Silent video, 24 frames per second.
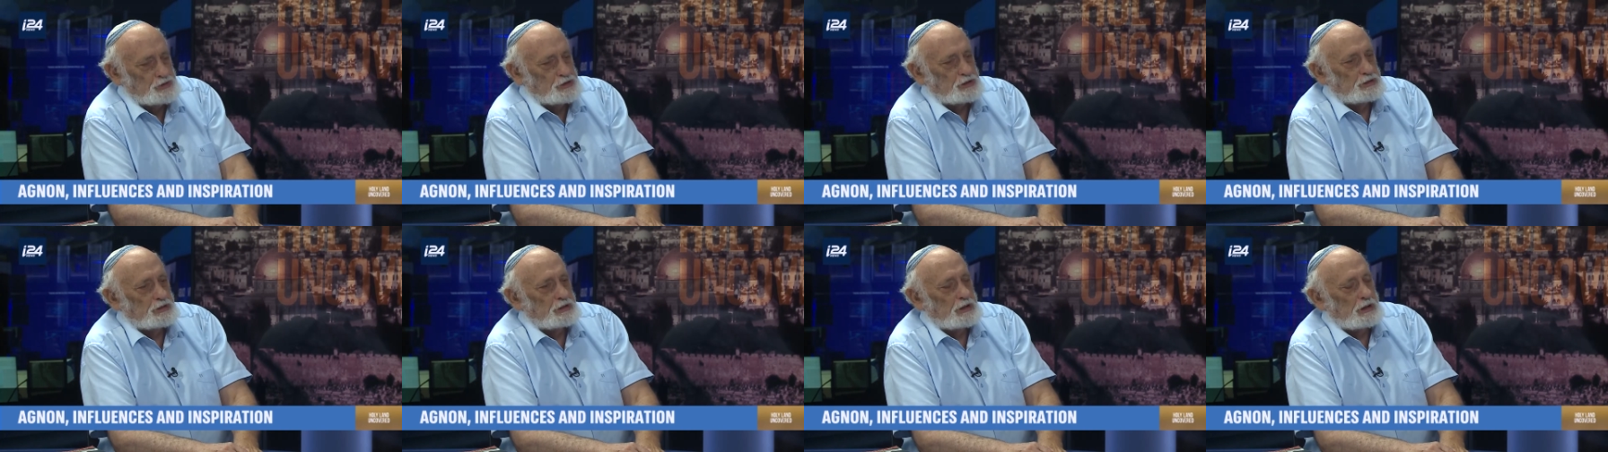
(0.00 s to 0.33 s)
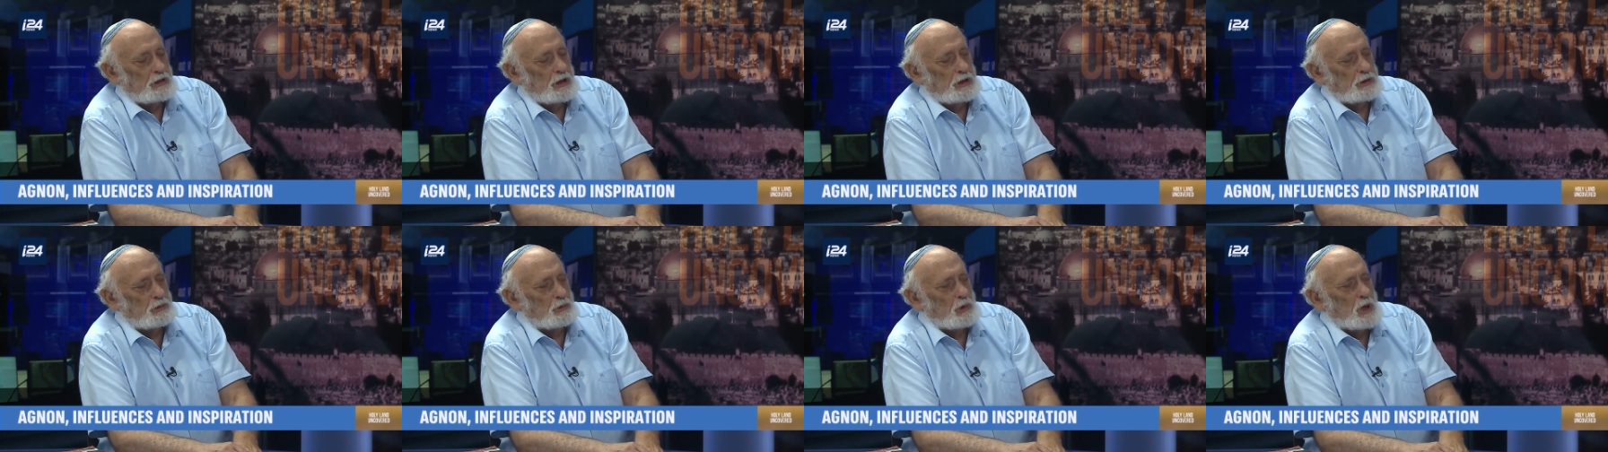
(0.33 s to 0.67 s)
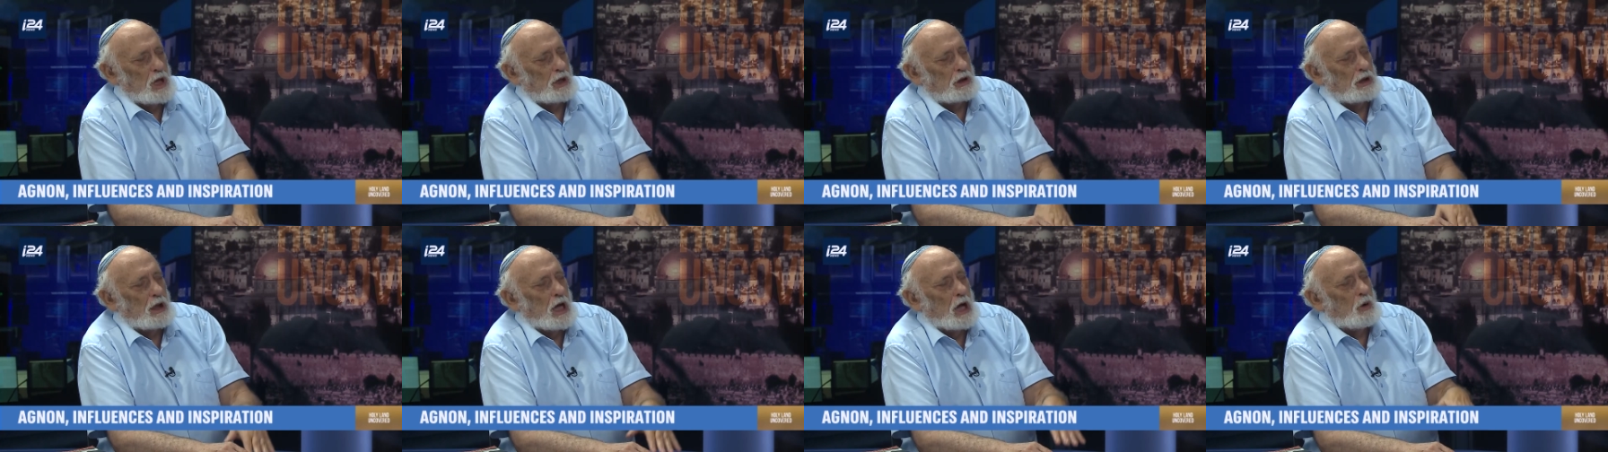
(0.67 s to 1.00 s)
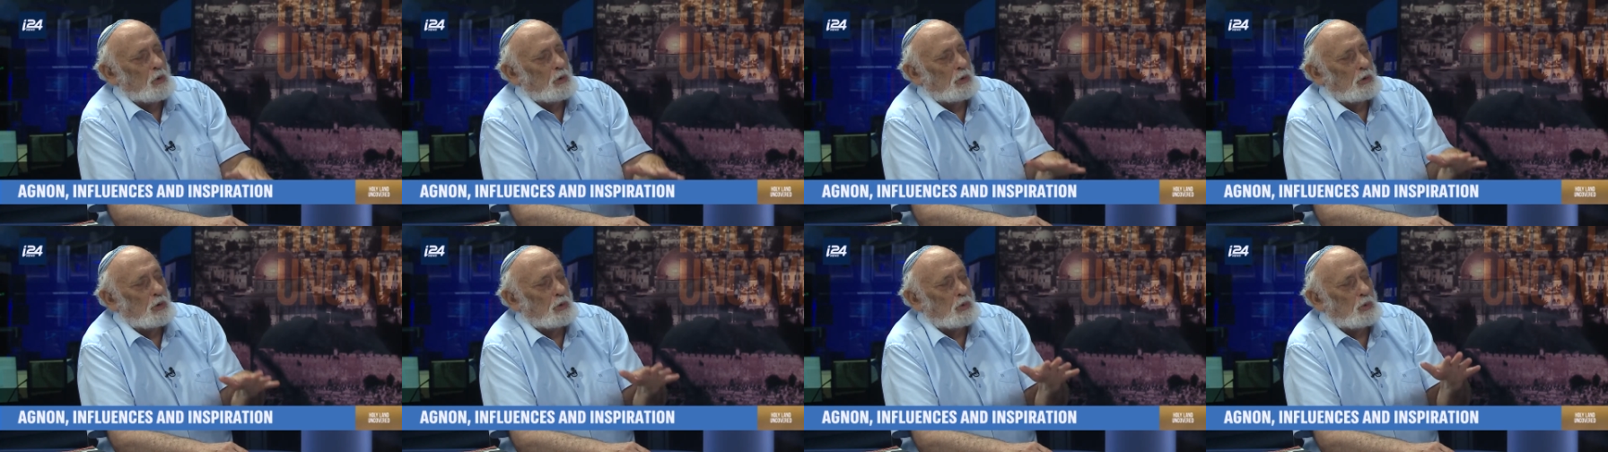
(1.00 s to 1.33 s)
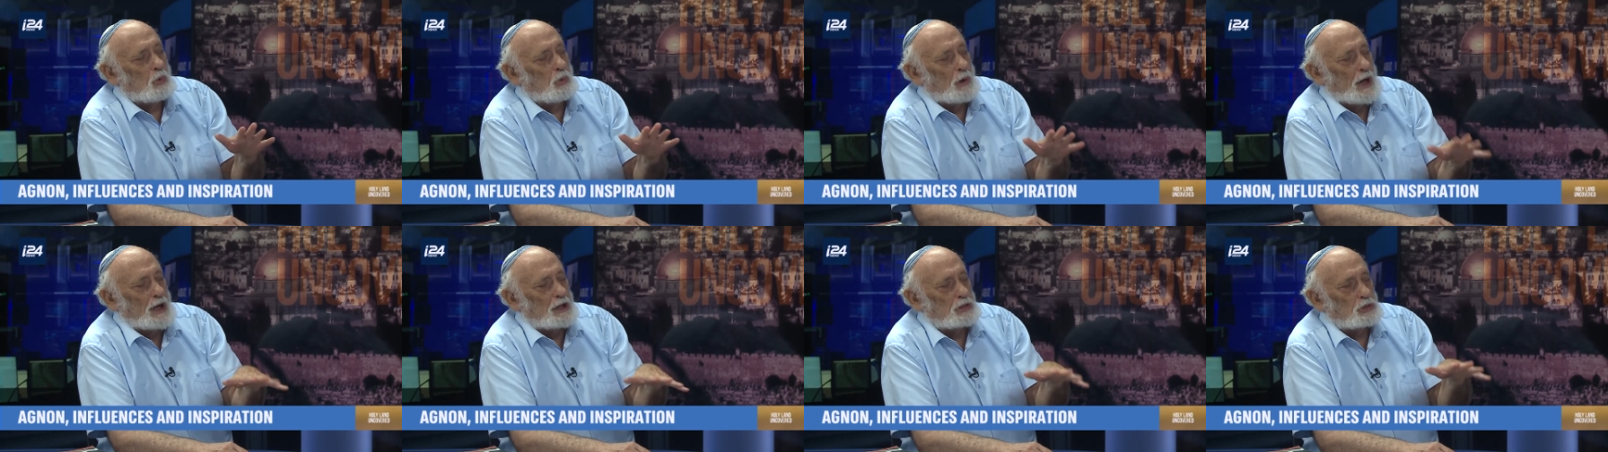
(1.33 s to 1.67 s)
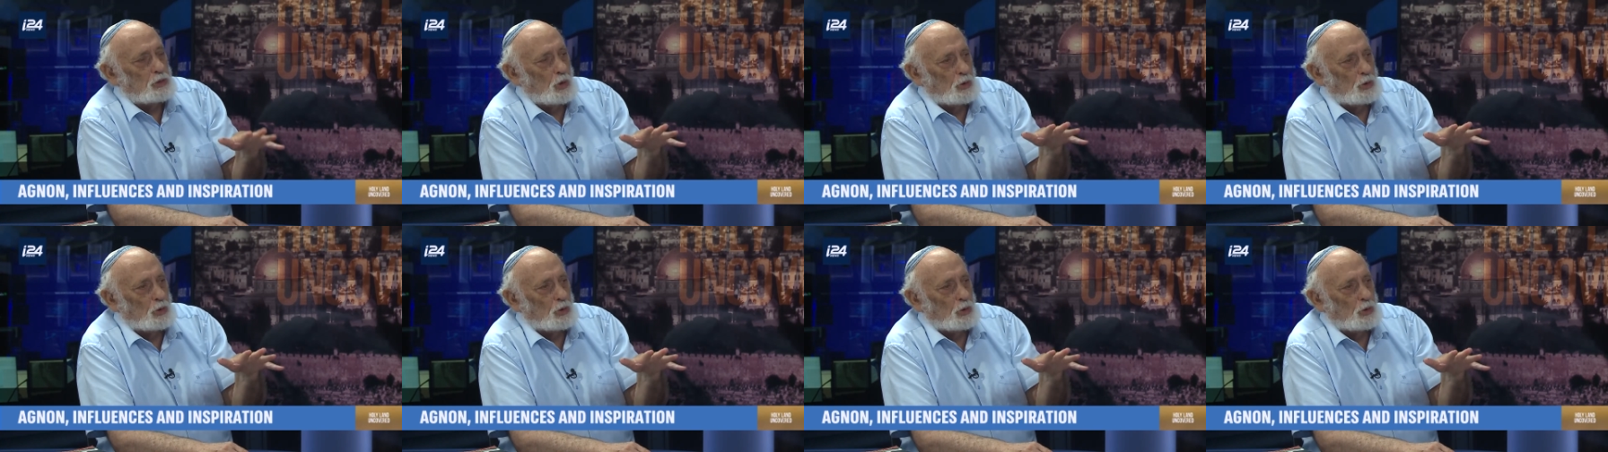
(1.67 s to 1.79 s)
said, you are now quite